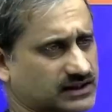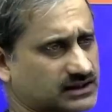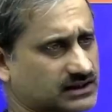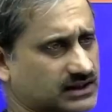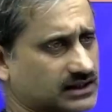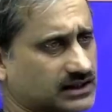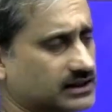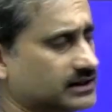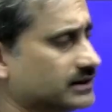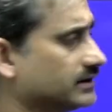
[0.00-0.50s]

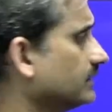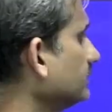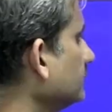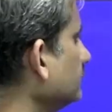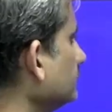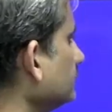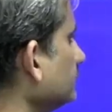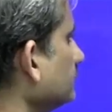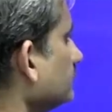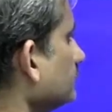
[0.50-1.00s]
thing here,
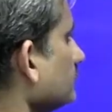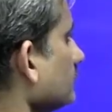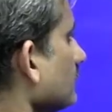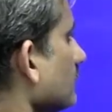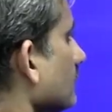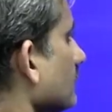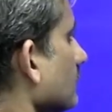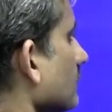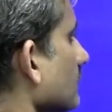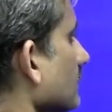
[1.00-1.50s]

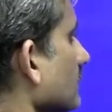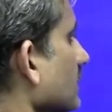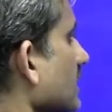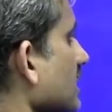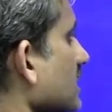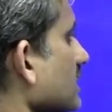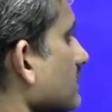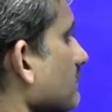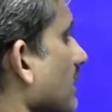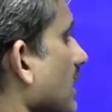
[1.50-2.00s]

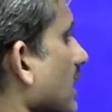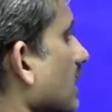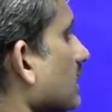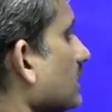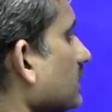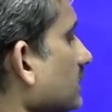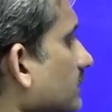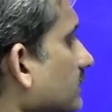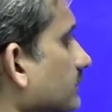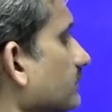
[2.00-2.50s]
this part.